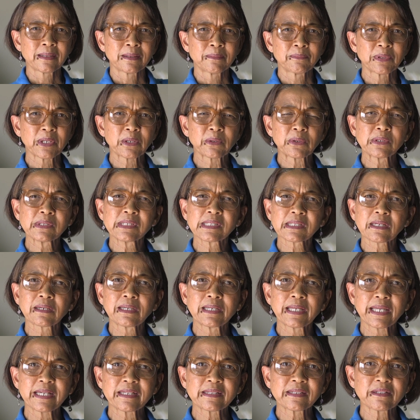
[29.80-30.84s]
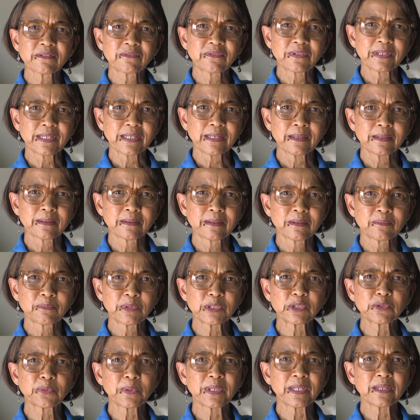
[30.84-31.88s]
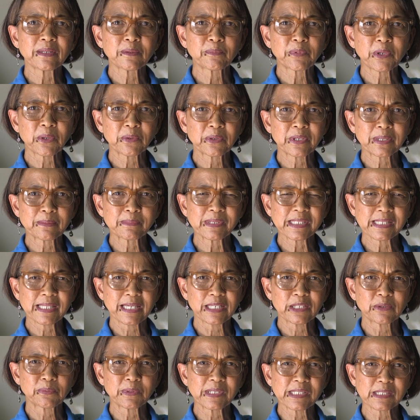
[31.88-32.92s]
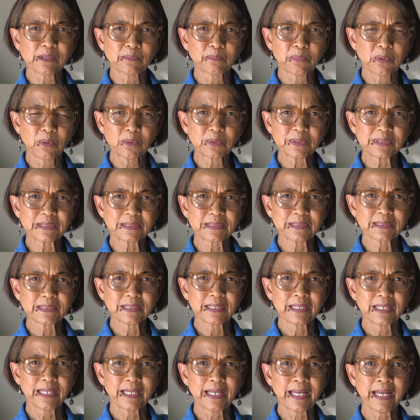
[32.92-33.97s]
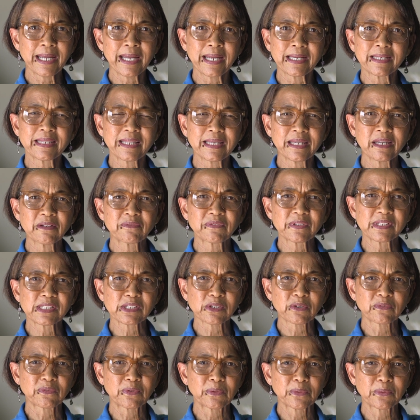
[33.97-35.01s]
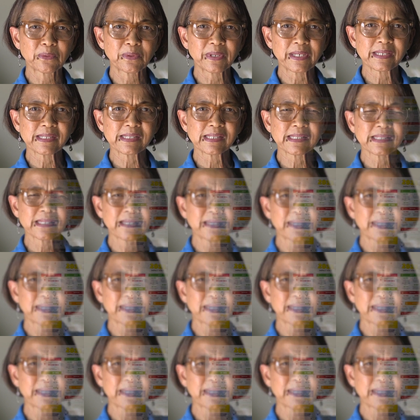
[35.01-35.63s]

Because collectively, between the programs that we support and the efforts of Laureus,